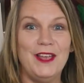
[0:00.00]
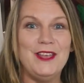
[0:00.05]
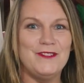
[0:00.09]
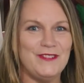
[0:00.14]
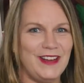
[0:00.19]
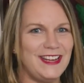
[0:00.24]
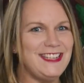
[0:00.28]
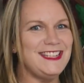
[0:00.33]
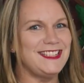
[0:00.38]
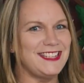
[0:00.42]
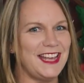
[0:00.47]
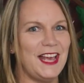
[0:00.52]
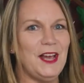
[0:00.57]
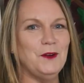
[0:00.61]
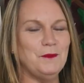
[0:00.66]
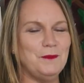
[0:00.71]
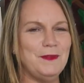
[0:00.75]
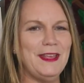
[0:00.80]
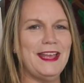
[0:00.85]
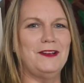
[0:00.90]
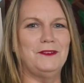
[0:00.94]
you ready to
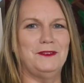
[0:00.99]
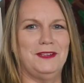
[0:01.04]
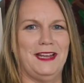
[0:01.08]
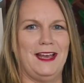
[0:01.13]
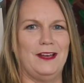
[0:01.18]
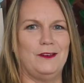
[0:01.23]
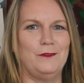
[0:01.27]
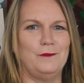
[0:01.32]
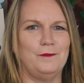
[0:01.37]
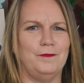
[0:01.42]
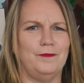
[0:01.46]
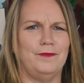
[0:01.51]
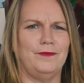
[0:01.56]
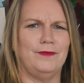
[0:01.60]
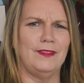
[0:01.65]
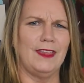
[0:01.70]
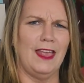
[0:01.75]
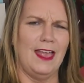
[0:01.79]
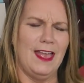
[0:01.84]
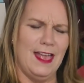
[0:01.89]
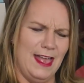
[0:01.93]
help me out now?
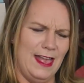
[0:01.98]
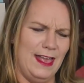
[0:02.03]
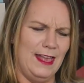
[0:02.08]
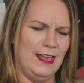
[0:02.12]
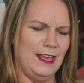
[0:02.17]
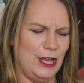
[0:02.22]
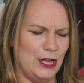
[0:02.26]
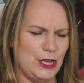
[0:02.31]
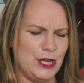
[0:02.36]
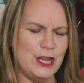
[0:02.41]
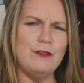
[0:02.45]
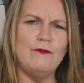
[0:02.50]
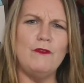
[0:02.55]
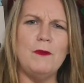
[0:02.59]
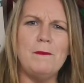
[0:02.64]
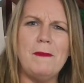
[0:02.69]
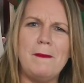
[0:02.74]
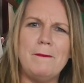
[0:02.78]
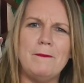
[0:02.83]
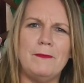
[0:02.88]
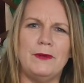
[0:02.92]
Can you
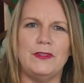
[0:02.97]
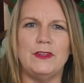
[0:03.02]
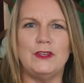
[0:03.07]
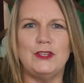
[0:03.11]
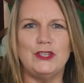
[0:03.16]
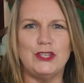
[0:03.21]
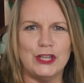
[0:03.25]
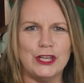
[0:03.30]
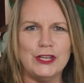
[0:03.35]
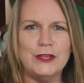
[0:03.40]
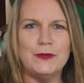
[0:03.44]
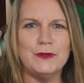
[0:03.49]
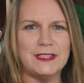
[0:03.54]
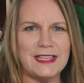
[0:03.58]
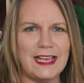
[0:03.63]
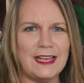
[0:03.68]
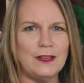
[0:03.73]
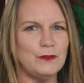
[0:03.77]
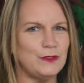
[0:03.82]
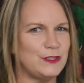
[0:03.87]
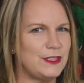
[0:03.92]
remember the two
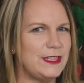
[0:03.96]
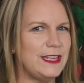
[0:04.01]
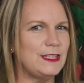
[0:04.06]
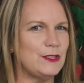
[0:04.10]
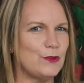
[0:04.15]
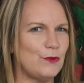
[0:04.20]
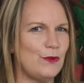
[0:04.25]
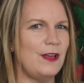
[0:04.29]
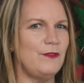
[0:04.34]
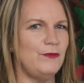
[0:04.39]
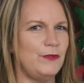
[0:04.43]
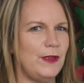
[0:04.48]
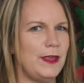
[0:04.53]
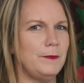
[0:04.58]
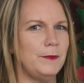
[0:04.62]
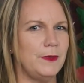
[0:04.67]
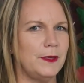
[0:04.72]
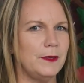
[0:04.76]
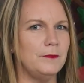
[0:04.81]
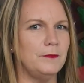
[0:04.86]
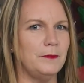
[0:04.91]
sounds this
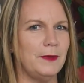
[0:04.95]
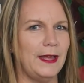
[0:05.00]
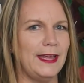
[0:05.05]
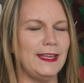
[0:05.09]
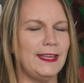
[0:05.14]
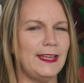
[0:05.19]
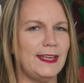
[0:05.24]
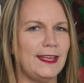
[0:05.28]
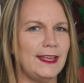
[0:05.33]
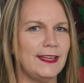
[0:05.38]
grapheme can make?